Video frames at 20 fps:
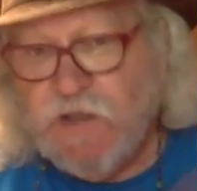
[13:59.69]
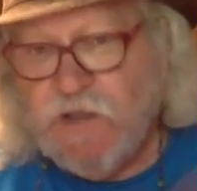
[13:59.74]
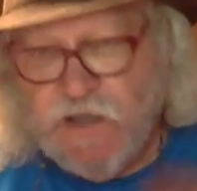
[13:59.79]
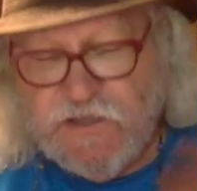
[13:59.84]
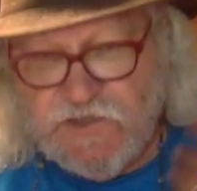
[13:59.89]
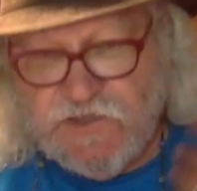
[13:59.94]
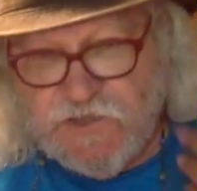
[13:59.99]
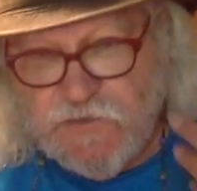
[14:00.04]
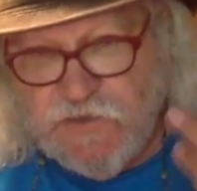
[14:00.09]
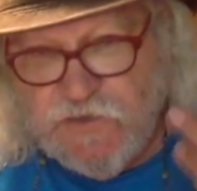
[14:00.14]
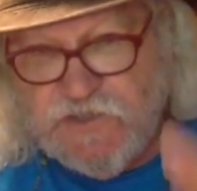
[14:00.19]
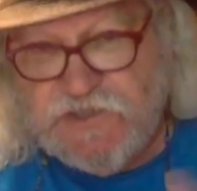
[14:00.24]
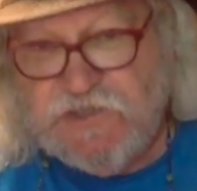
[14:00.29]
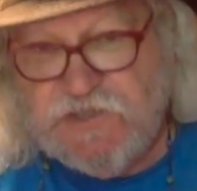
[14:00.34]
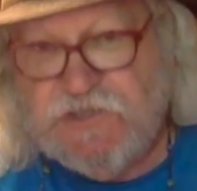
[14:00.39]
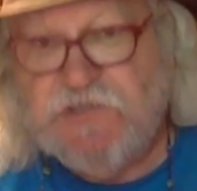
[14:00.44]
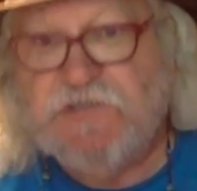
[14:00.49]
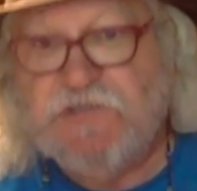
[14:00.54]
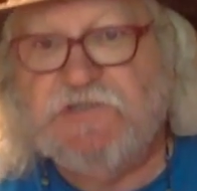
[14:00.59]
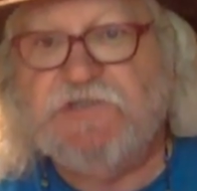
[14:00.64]
And so it's
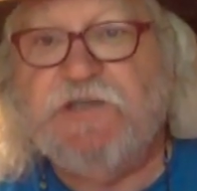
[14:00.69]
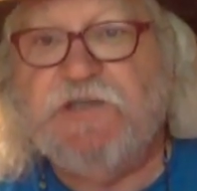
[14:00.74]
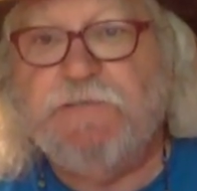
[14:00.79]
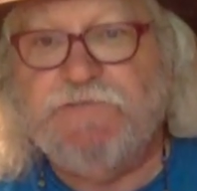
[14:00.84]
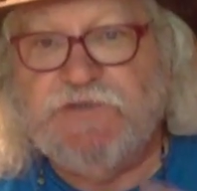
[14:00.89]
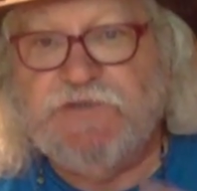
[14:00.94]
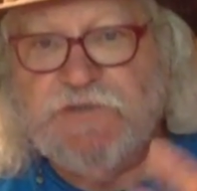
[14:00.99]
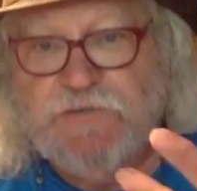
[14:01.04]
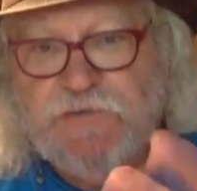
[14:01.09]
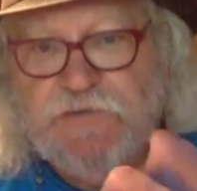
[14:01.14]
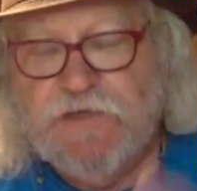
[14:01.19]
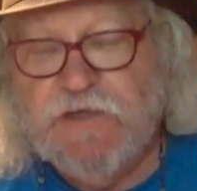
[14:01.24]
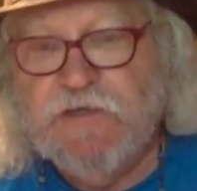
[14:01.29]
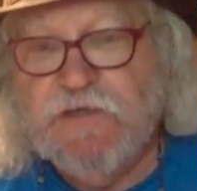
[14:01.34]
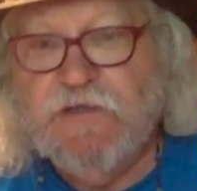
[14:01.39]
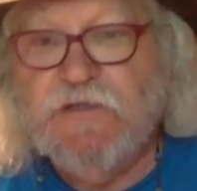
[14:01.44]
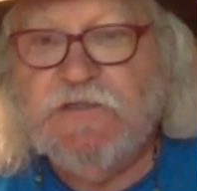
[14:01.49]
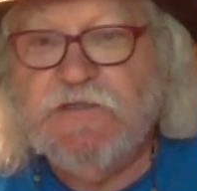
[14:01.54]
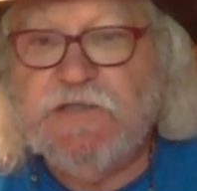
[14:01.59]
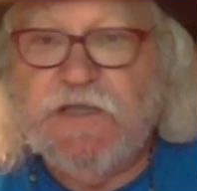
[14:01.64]
deception,
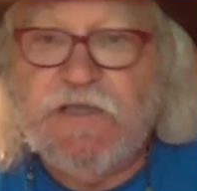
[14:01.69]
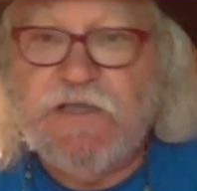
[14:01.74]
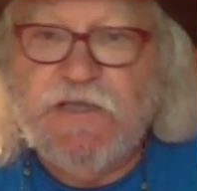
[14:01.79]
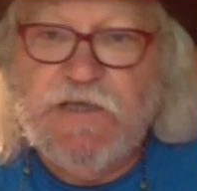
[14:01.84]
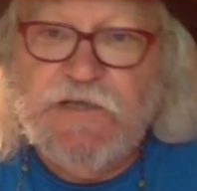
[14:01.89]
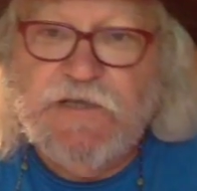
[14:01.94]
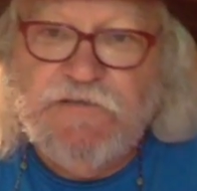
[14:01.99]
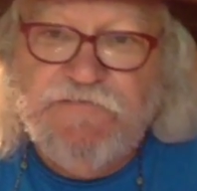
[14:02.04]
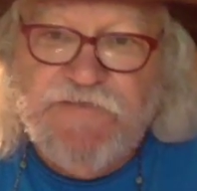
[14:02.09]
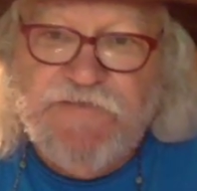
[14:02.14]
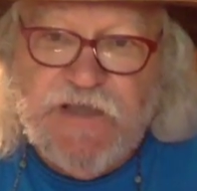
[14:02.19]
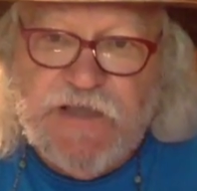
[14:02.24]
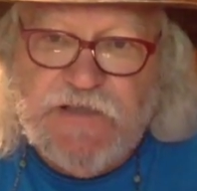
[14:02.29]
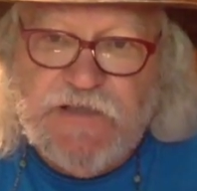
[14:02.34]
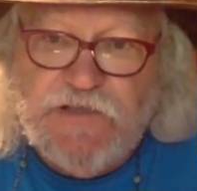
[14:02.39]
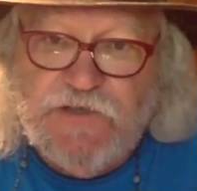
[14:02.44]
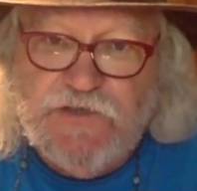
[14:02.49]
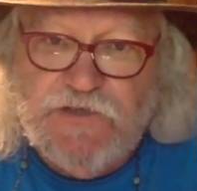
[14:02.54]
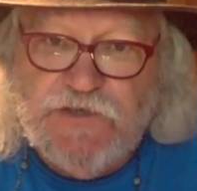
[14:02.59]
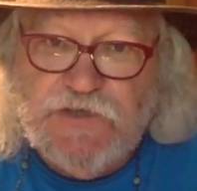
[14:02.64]
taking
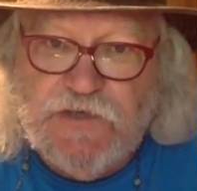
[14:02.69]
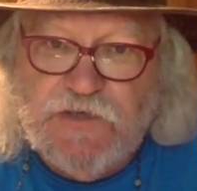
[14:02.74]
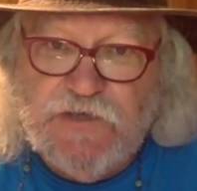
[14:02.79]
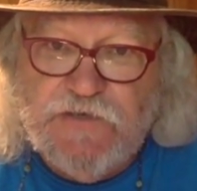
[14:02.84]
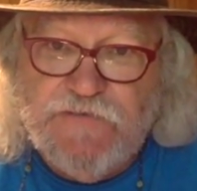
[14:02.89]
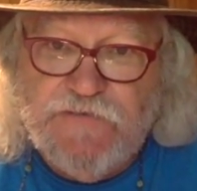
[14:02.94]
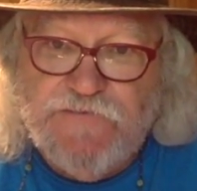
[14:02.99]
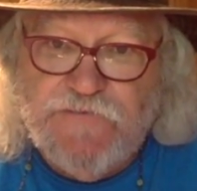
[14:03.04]
advantage of